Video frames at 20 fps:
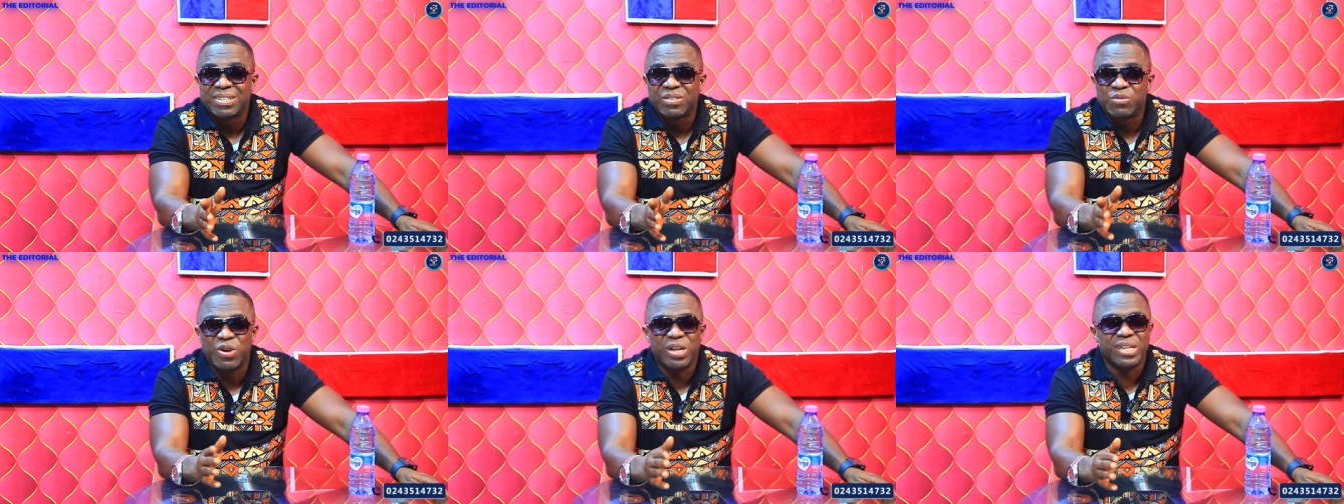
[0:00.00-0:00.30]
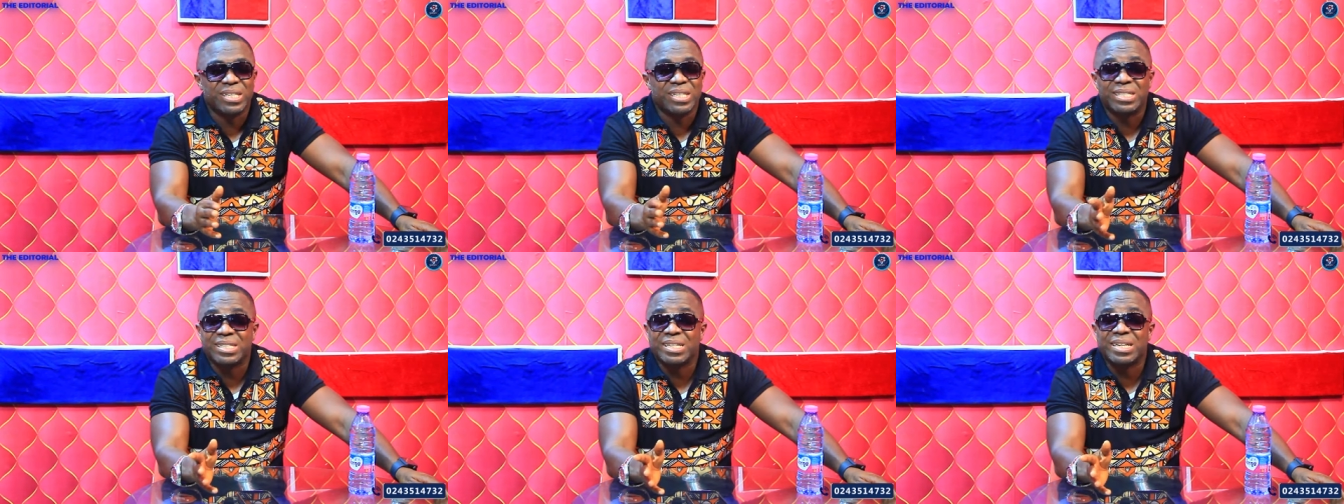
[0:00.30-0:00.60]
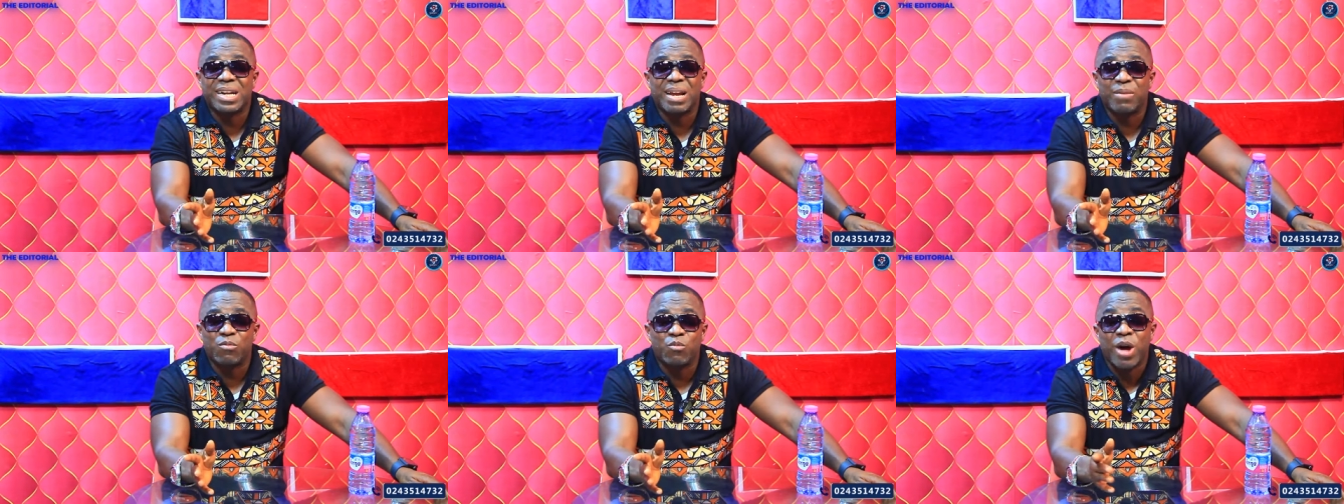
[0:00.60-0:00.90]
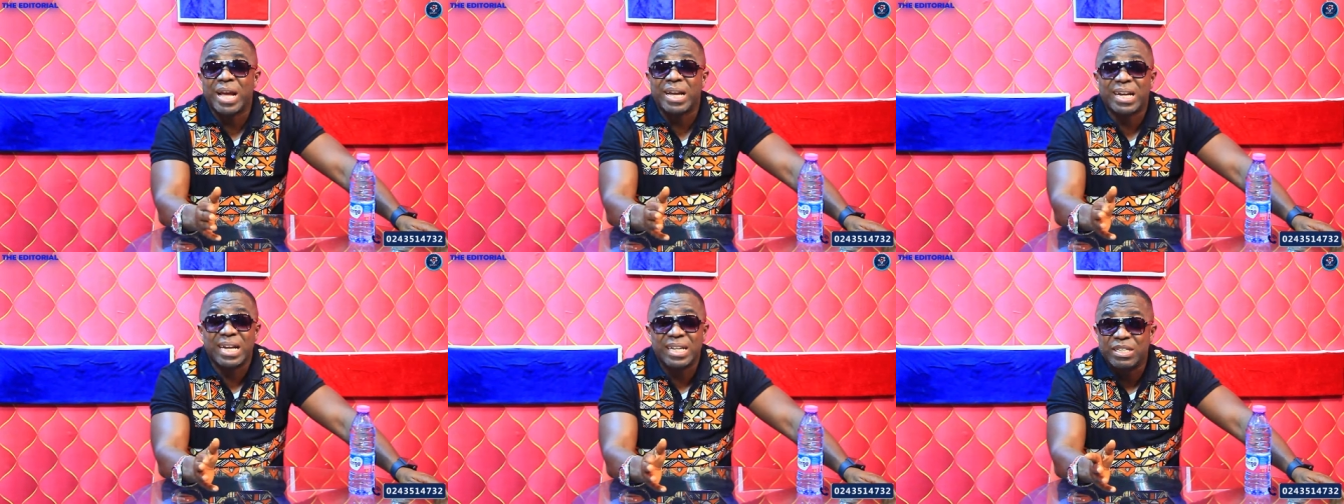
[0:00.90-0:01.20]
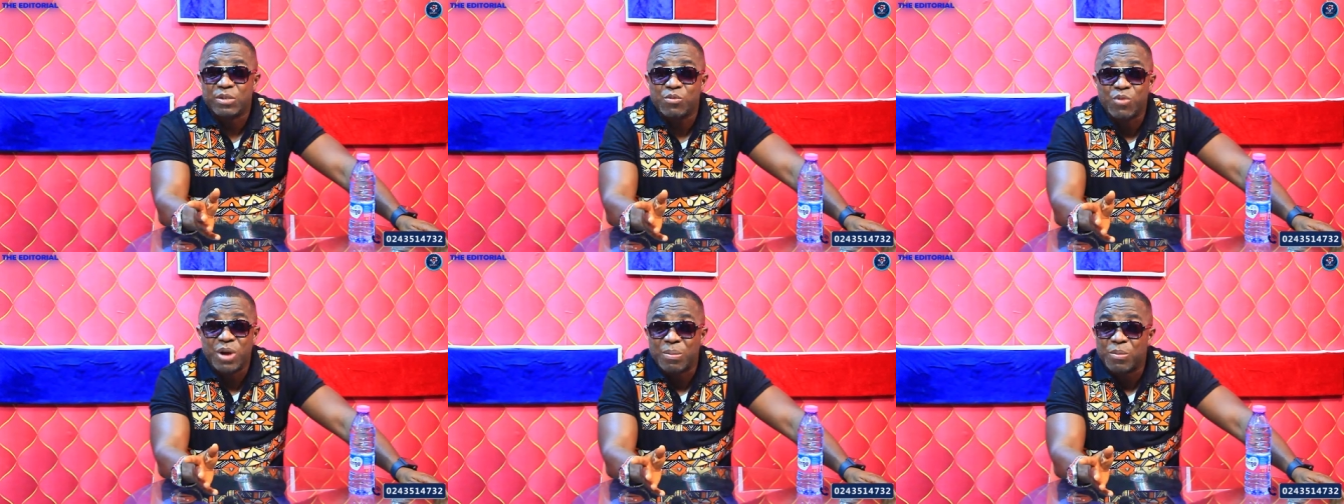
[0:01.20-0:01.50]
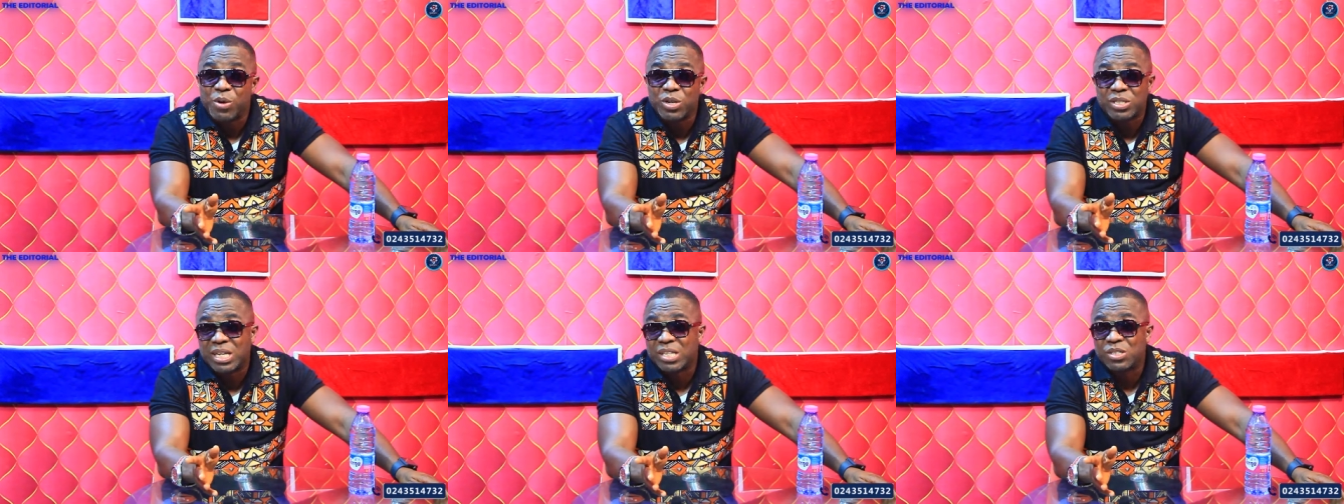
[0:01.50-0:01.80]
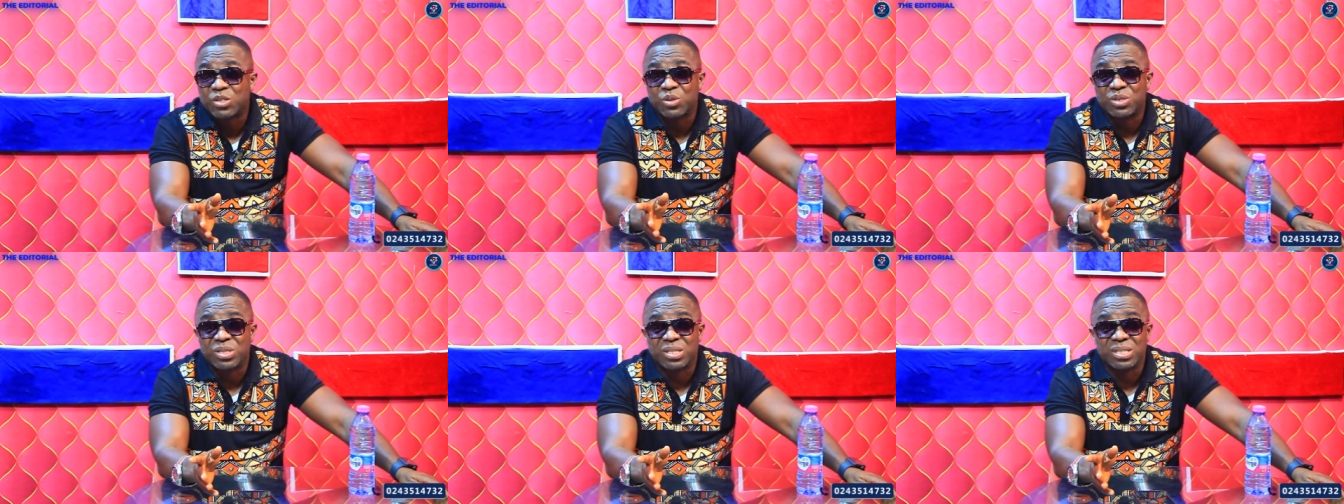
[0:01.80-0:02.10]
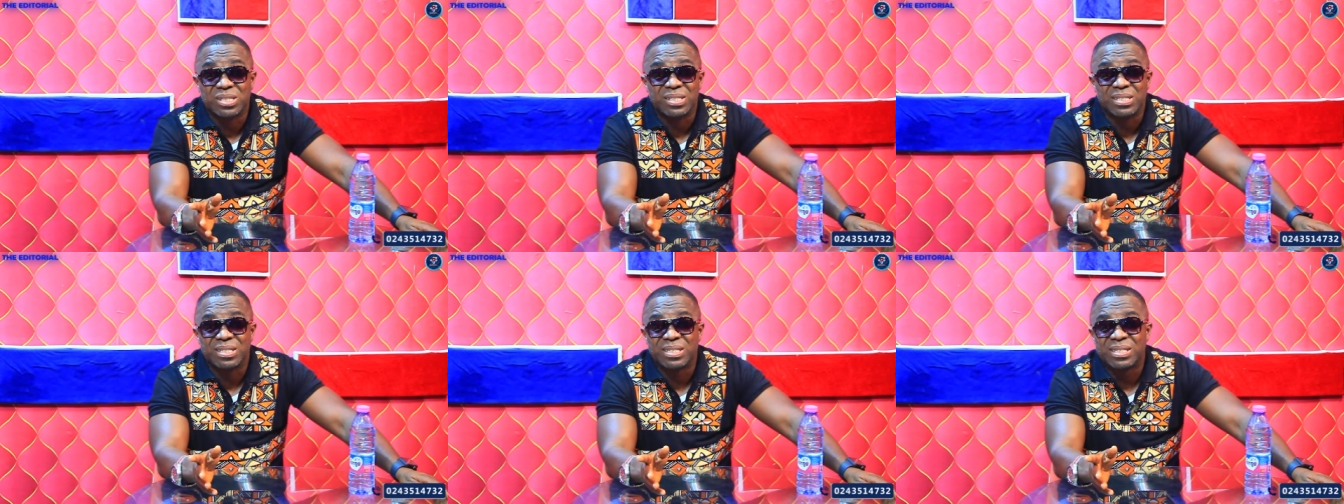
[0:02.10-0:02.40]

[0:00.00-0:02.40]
What is his crime? Why can't he wear boxer shorts?